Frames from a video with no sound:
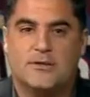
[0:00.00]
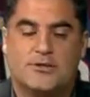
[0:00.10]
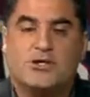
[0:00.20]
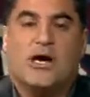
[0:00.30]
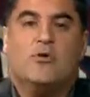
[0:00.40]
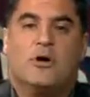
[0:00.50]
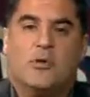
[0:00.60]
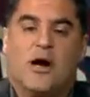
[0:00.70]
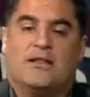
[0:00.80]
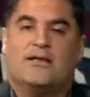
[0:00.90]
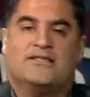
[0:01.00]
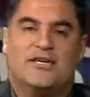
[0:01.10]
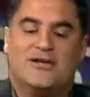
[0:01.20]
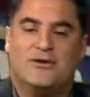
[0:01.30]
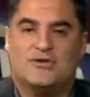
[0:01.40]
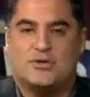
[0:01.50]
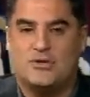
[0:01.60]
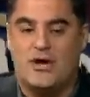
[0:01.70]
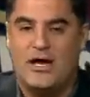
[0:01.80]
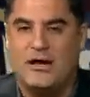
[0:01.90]
Gee, I wonder why Latinos
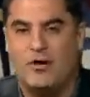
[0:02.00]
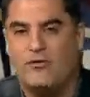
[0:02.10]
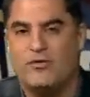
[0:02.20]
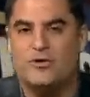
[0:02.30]
are headed over